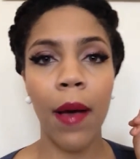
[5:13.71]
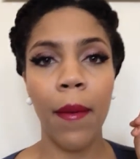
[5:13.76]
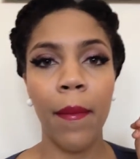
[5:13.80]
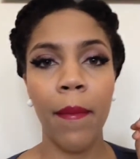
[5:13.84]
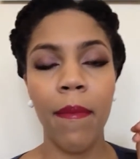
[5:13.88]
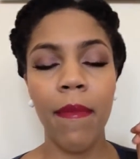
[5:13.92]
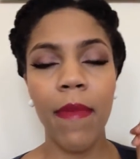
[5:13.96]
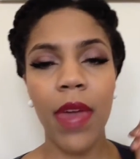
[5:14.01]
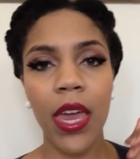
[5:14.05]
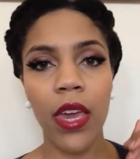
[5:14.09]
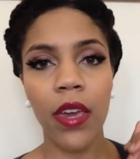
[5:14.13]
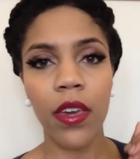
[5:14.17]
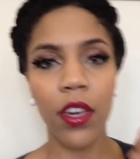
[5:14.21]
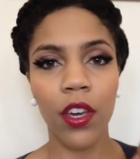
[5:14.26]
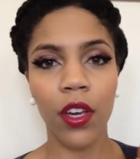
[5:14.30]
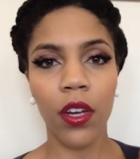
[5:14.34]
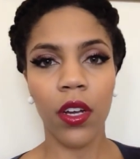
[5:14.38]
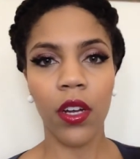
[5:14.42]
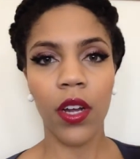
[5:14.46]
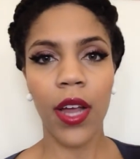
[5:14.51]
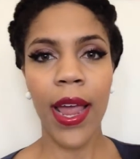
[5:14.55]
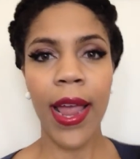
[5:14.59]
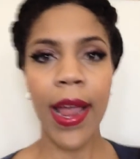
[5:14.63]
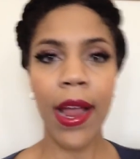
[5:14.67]
make
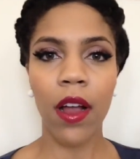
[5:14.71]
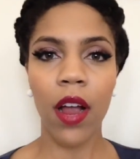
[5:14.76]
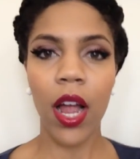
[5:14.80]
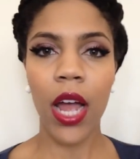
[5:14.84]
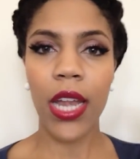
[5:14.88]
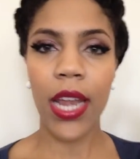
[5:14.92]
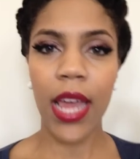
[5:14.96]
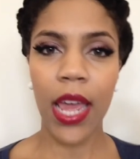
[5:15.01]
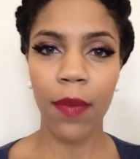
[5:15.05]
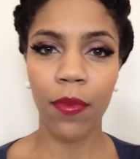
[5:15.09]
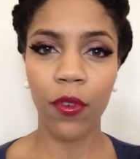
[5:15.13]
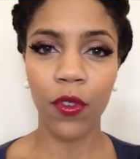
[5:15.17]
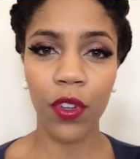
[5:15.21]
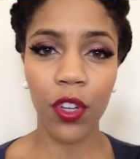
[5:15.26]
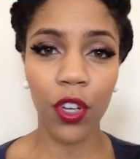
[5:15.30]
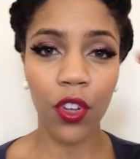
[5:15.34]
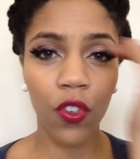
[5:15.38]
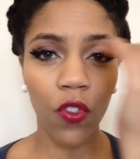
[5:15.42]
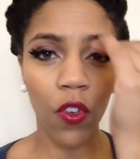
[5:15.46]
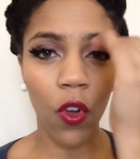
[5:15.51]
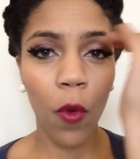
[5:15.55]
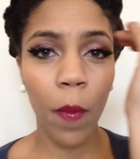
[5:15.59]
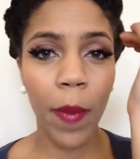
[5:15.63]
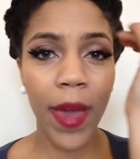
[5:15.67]
your hair unable to
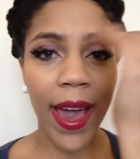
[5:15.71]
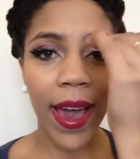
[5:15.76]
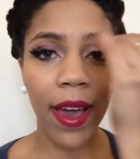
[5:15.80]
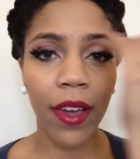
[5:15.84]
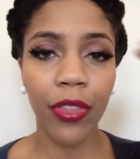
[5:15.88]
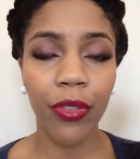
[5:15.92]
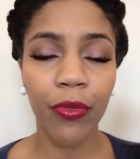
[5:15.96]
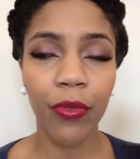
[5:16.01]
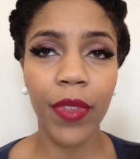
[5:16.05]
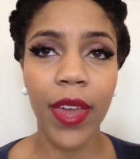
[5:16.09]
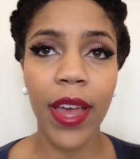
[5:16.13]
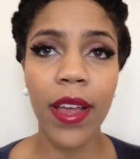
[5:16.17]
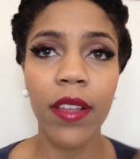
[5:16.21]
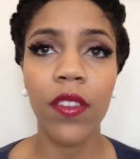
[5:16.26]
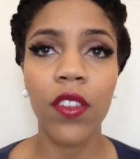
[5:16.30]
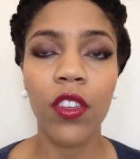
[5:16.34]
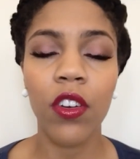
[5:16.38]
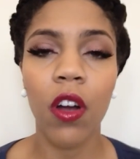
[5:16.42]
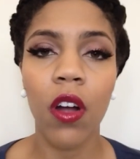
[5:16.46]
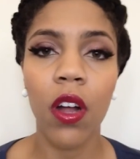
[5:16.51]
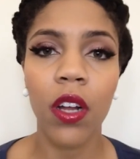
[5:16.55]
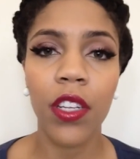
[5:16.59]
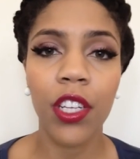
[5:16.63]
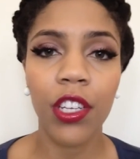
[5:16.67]
grow back through that
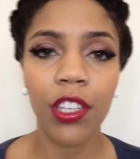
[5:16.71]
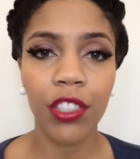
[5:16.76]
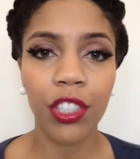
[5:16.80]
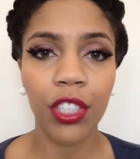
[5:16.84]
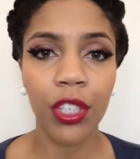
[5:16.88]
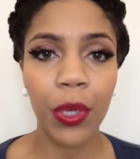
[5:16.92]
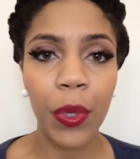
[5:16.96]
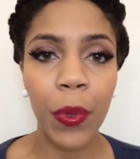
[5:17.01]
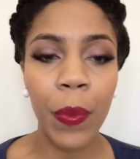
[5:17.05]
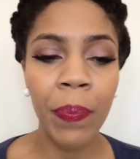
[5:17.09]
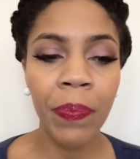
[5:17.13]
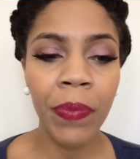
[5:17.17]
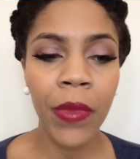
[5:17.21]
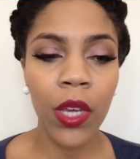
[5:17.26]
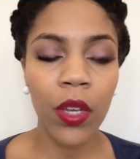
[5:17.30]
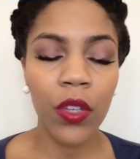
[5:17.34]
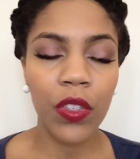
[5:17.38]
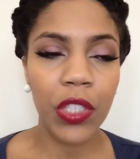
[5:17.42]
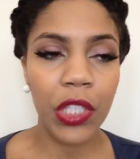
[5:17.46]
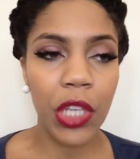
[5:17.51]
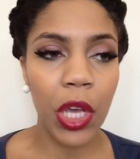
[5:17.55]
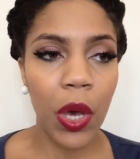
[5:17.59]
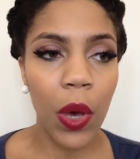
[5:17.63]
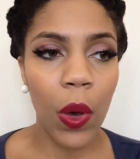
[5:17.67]
scar tissue.
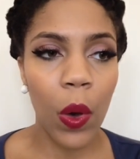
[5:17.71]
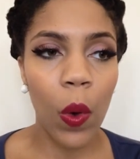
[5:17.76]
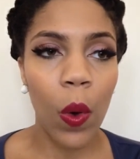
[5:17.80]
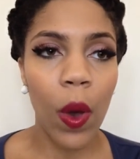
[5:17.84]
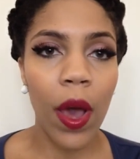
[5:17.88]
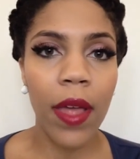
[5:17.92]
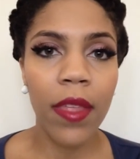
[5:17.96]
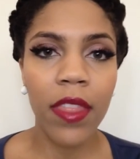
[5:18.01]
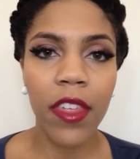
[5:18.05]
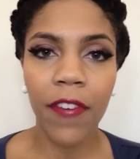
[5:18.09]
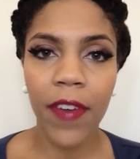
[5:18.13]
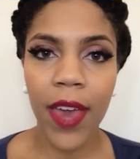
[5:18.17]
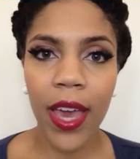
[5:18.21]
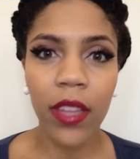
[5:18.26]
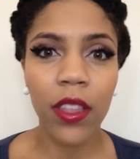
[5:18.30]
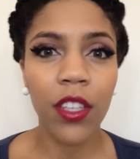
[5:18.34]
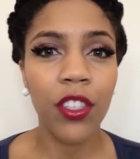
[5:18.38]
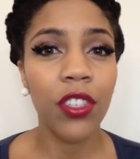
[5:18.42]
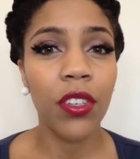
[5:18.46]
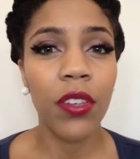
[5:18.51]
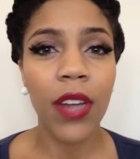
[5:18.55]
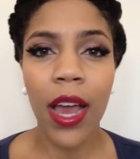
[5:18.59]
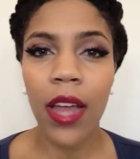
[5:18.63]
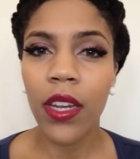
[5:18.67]
So the fact
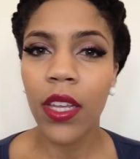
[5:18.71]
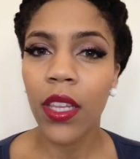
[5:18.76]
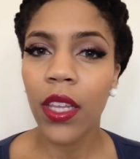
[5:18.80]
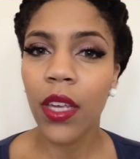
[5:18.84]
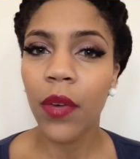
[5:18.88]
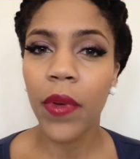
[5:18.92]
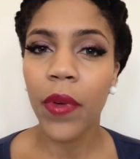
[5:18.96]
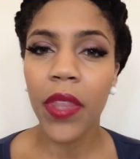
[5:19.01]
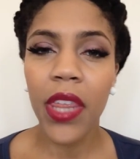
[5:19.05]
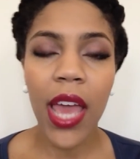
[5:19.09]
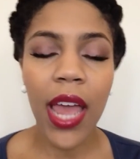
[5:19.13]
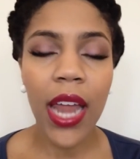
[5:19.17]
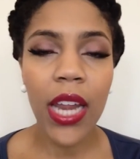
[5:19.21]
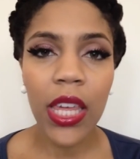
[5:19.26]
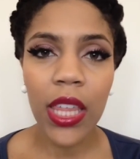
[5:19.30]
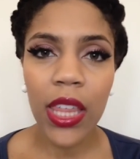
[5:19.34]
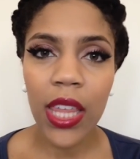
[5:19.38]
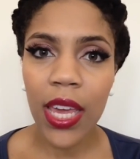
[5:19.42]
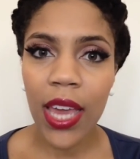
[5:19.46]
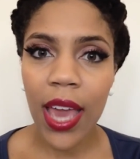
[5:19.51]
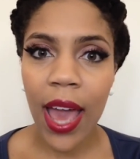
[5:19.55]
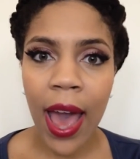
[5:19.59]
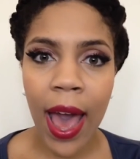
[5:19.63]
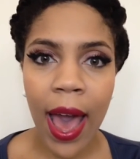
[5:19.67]
that you're not dealing with
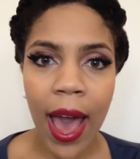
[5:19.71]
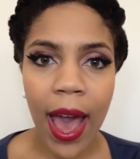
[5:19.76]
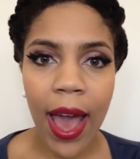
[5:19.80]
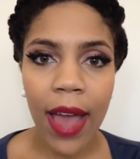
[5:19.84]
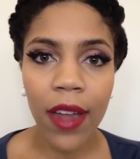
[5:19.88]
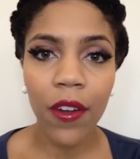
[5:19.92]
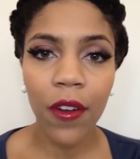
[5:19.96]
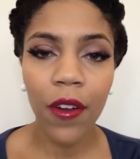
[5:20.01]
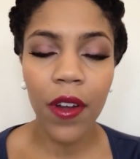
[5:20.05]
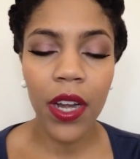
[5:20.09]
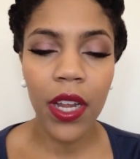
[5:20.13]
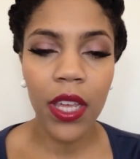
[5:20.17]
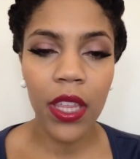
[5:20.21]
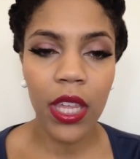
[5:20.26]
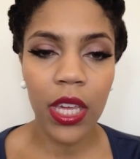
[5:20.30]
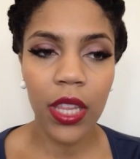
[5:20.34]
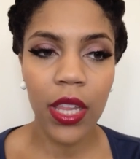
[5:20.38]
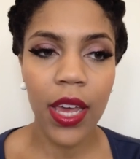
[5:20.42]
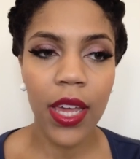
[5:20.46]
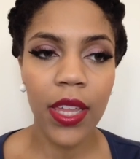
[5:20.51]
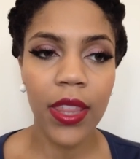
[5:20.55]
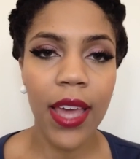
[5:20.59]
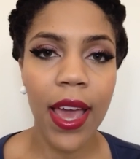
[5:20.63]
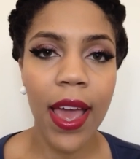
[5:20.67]
anything hot or anything
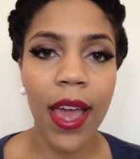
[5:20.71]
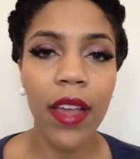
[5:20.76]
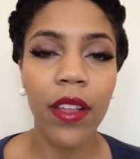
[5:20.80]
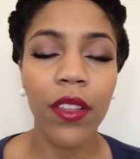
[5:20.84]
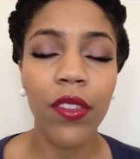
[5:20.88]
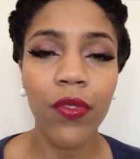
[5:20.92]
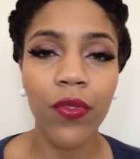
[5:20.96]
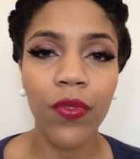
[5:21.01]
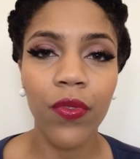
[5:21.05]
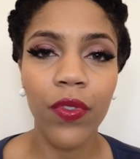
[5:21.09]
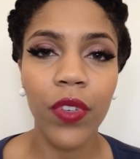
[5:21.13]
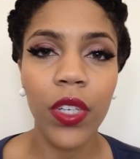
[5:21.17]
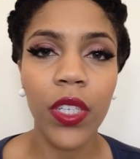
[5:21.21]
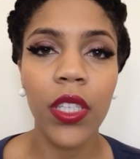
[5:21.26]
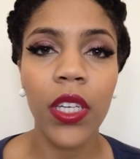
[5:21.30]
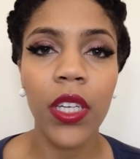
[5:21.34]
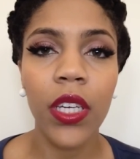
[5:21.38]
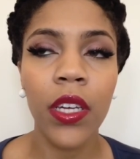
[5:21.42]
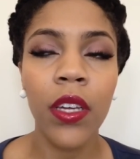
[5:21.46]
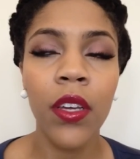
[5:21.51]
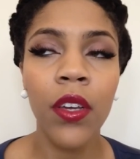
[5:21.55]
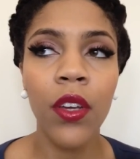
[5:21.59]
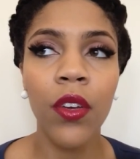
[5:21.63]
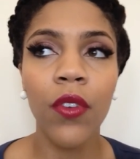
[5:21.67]
like that, it's
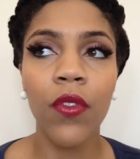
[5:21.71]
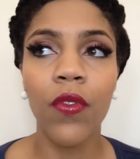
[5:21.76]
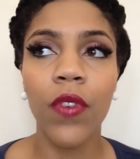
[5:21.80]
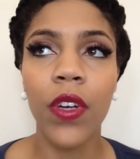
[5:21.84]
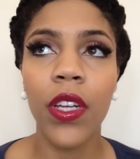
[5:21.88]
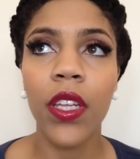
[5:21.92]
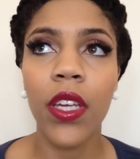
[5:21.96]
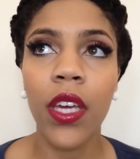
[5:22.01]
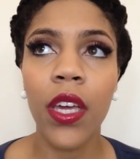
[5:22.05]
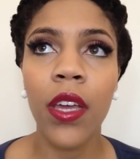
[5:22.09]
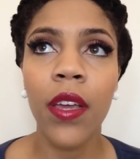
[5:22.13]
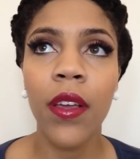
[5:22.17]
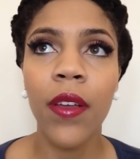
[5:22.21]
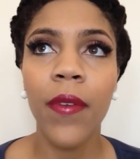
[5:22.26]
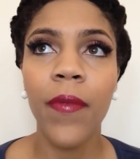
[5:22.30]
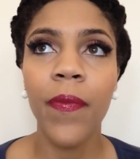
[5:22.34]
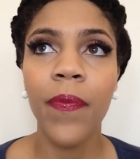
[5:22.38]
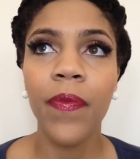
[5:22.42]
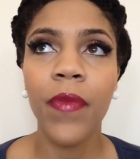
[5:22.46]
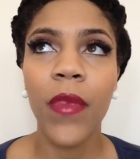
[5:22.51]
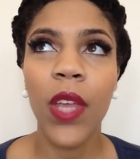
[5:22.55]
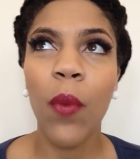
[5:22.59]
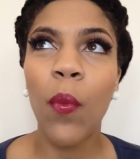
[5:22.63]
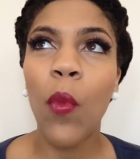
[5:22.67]
really, really
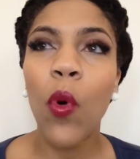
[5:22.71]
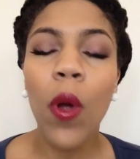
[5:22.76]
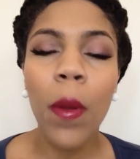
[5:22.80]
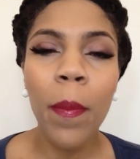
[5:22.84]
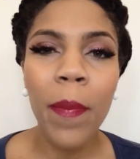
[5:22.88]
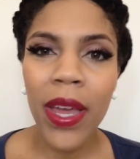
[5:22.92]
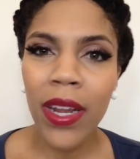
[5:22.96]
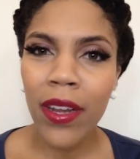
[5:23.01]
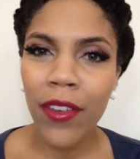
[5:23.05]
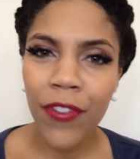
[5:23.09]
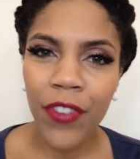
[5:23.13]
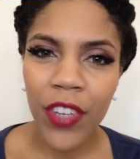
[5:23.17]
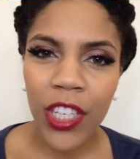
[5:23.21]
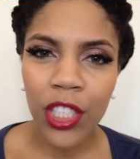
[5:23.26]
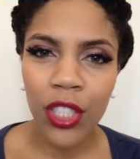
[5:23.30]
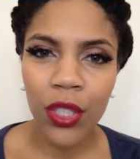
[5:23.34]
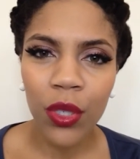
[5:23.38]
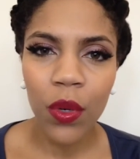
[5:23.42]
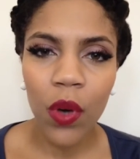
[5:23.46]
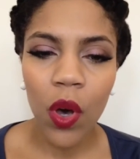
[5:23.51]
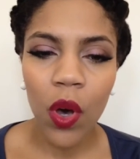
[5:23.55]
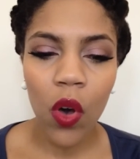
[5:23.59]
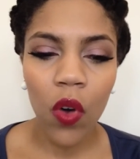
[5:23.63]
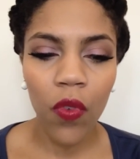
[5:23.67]
more
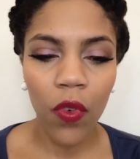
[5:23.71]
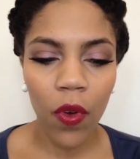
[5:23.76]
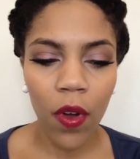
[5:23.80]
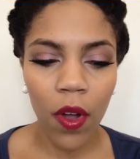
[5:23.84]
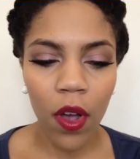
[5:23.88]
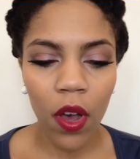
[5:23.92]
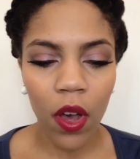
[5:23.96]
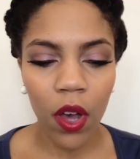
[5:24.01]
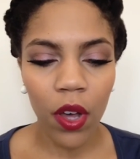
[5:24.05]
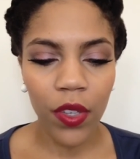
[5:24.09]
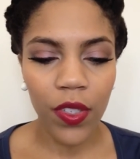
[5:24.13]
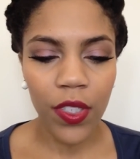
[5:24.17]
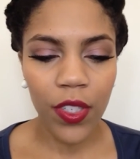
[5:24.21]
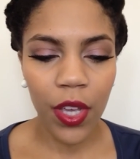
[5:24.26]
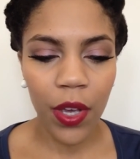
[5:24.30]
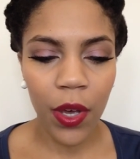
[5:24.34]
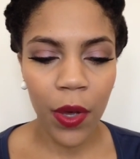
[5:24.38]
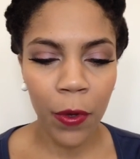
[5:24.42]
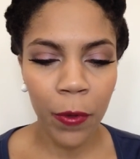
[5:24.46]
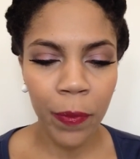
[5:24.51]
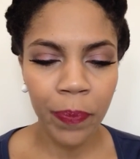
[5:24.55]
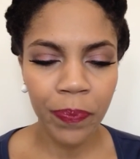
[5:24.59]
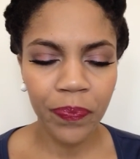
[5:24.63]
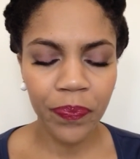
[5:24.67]
beneficial overall.
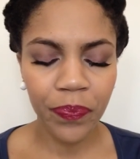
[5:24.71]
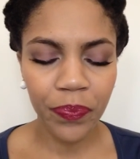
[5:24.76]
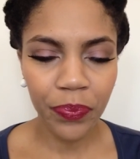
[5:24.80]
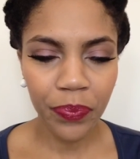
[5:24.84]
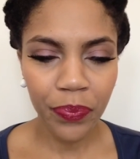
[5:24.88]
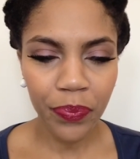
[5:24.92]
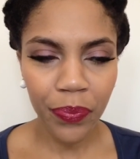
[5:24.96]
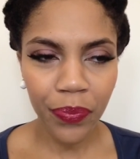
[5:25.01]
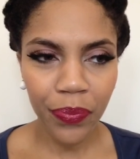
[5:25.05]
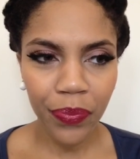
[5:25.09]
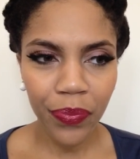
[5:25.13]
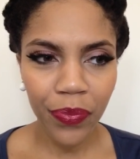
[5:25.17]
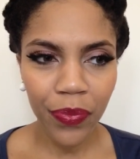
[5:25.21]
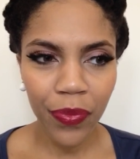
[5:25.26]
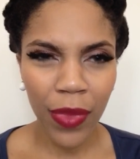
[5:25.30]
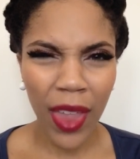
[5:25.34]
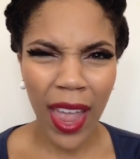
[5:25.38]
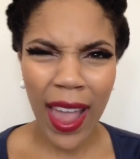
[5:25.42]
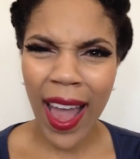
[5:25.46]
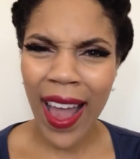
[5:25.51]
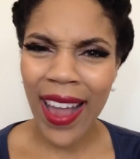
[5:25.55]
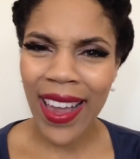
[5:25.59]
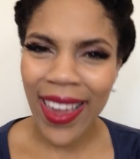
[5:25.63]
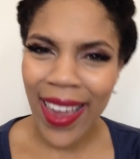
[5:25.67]
So
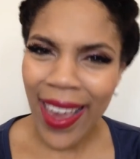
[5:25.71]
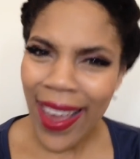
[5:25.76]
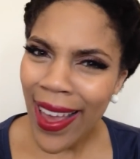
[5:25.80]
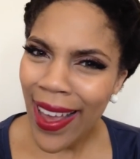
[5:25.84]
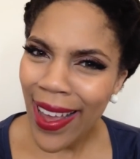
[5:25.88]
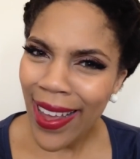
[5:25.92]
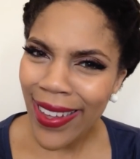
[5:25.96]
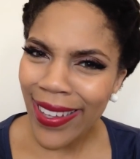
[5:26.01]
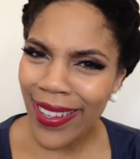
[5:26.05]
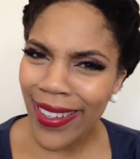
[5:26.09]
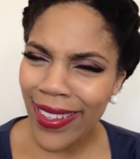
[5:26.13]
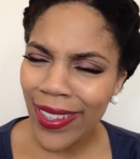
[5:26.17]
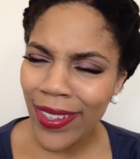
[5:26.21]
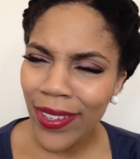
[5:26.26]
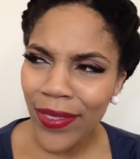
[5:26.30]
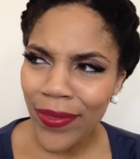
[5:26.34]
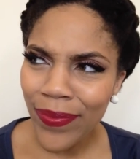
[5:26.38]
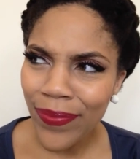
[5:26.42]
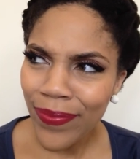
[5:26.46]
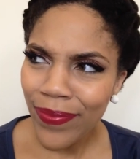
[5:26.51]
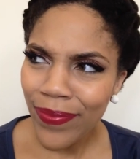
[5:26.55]
I guess